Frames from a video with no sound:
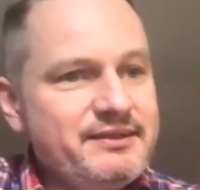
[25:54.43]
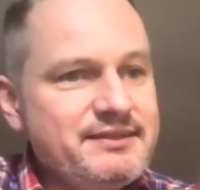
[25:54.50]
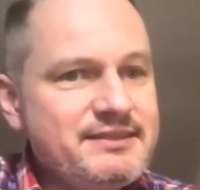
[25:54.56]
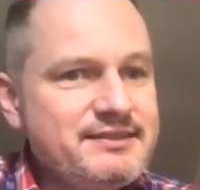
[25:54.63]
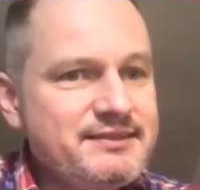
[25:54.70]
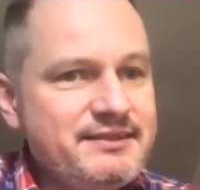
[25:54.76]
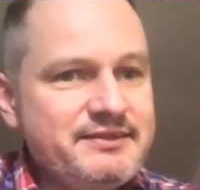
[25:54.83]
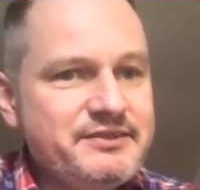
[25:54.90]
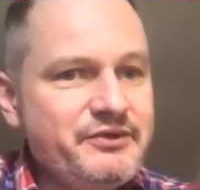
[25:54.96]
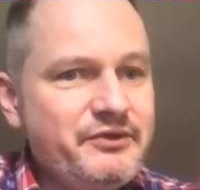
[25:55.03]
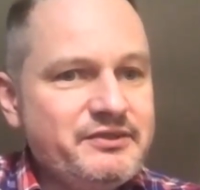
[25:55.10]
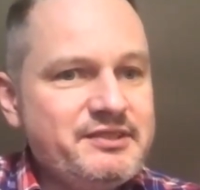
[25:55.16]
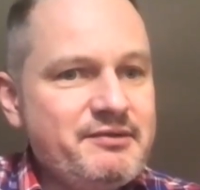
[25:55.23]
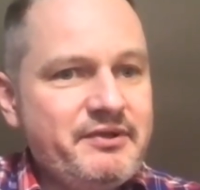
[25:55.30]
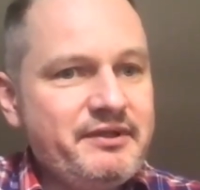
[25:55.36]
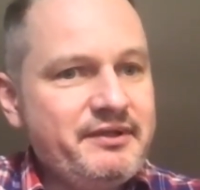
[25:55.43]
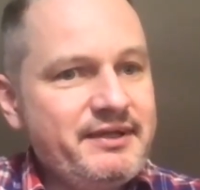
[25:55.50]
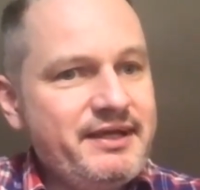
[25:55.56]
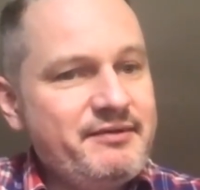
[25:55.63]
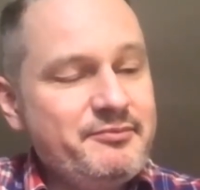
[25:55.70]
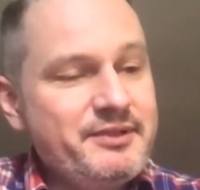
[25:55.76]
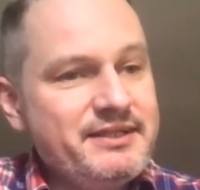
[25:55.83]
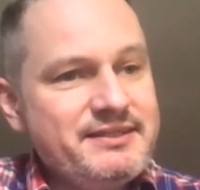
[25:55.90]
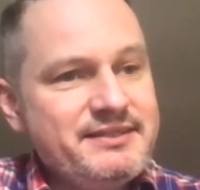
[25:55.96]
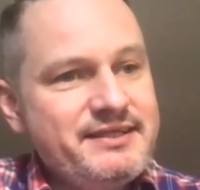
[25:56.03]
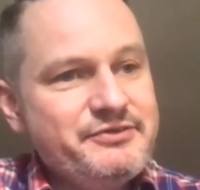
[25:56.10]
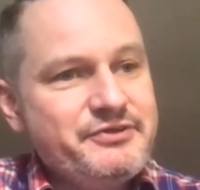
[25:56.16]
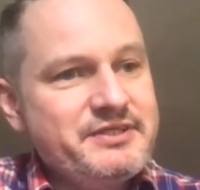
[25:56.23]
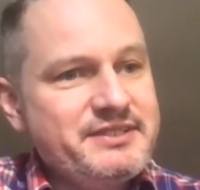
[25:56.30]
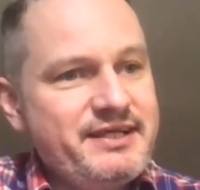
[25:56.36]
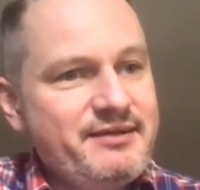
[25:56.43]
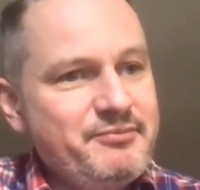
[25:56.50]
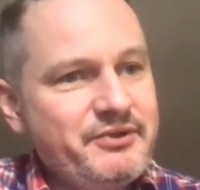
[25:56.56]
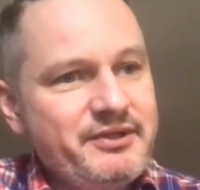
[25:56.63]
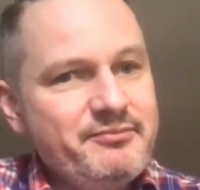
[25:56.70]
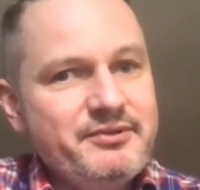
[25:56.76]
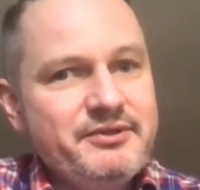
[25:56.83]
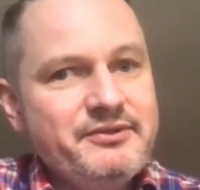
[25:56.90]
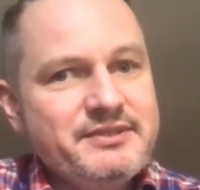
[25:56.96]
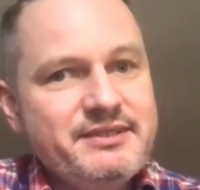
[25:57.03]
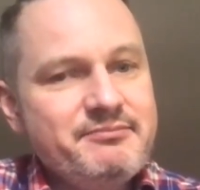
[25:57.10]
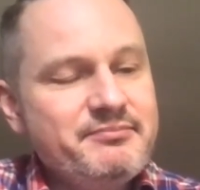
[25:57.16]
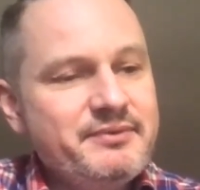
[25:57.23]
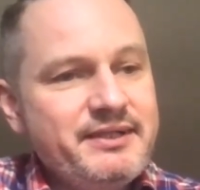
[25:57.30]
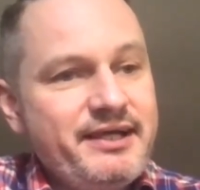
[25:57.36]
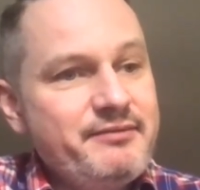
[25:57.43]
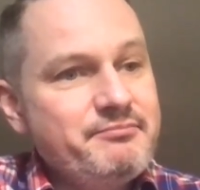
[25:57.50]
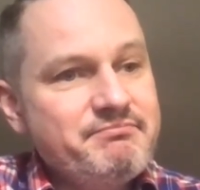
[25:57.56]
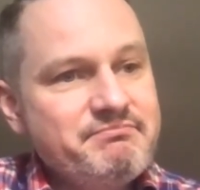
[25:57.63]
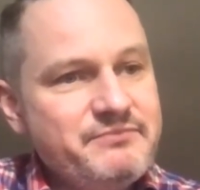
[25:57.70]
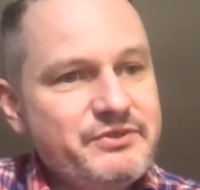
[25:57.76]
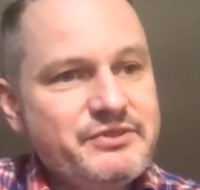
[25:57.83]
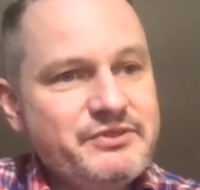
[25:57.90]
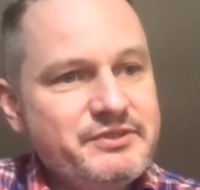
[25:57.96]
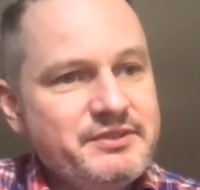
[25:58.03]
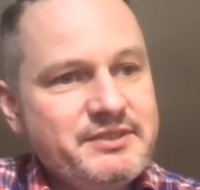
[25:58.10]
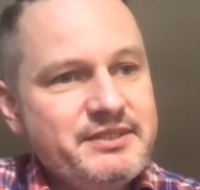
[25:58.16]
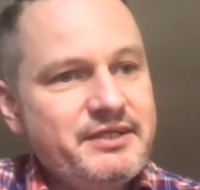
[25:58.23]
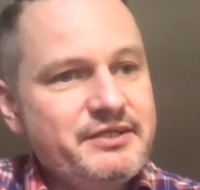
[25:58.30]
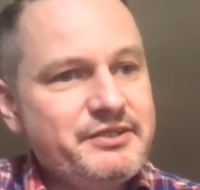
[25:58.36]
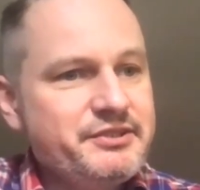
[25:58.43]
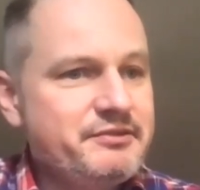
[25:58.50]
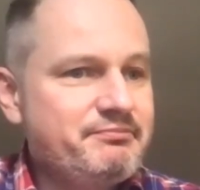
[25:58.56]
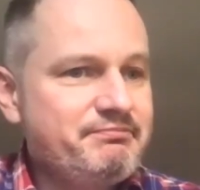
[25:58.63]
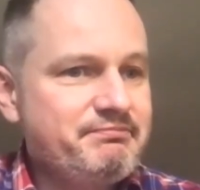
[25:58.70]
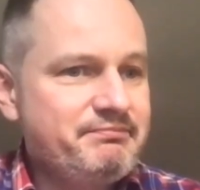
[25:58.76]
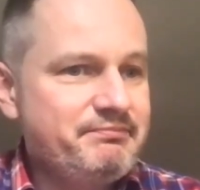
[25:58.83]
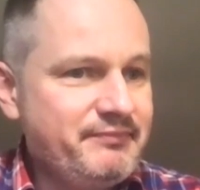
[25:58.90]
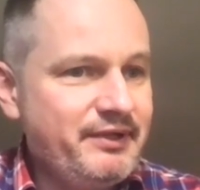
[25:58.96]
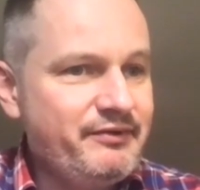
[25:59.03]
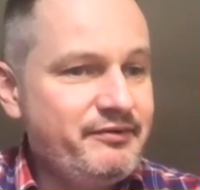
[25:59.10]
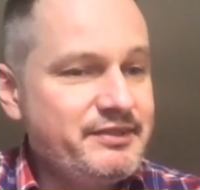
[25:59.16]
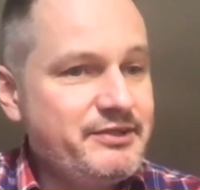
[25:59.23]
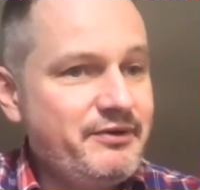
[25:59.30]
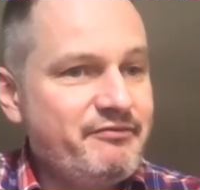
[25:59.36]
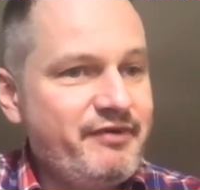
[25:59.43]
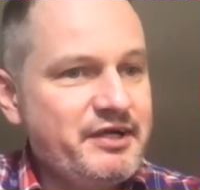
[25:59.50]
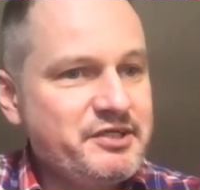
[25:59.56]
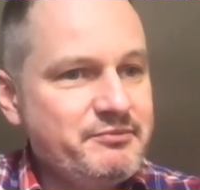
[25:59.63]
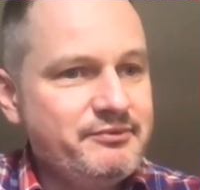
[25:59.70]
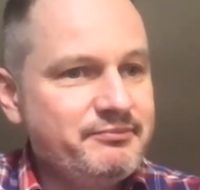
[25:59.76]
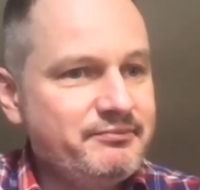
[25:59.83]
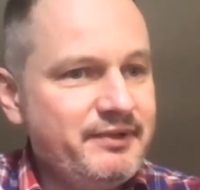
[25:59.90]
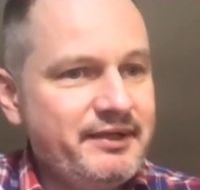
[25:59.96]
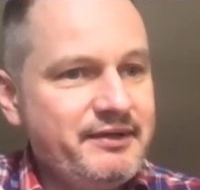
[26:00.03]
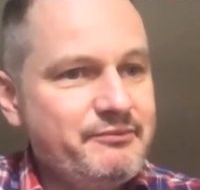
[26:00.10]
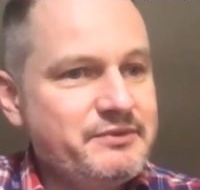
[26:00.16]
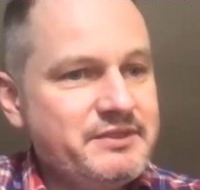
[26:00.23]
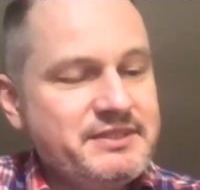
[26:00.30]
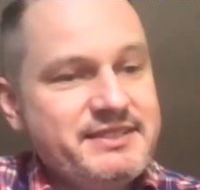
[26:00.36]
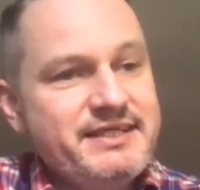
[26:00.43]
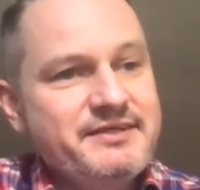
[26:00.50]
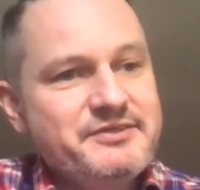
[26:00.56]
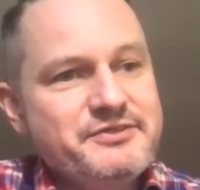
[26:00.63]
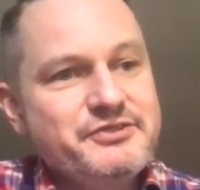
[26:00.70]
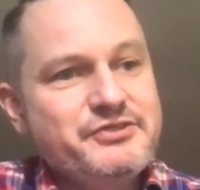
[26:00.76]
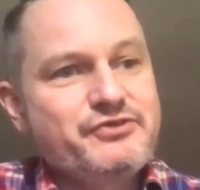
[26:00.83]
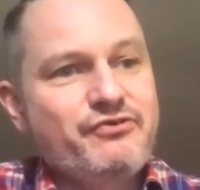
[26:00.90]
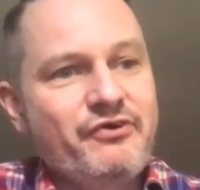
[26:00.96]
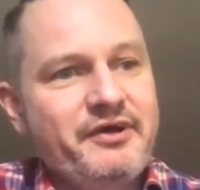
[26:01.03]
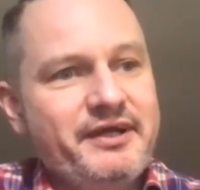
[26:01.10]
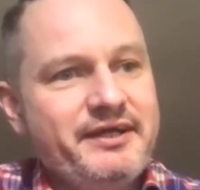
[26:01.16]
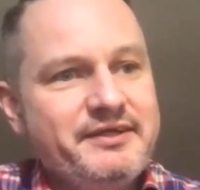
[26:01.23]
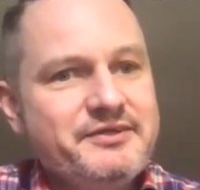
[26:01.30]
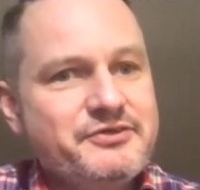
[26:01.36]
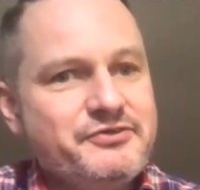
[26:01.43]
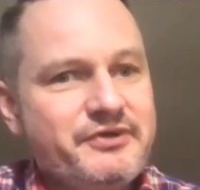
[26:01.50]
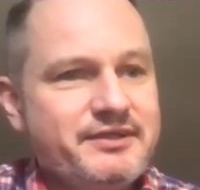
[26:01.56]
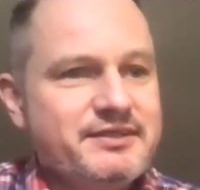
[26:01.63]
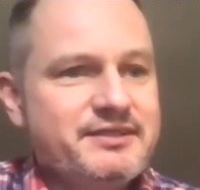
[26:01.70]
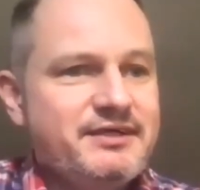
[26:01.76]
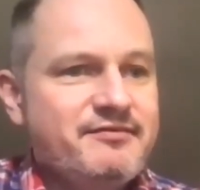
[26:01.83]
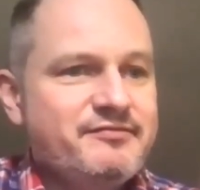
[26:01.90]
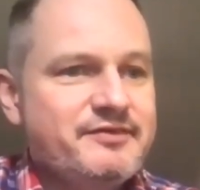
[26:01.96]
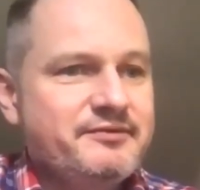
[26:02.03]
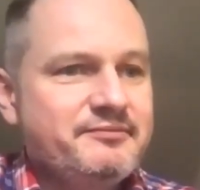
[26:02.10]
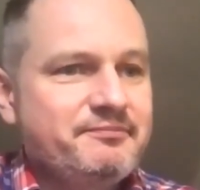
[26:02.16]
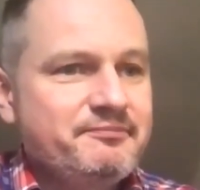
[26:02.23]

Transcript: It's not something that anybody's interested in anybody, because it became just such so unfashionable. Like, it was just seen as destroying industry and stuff. So.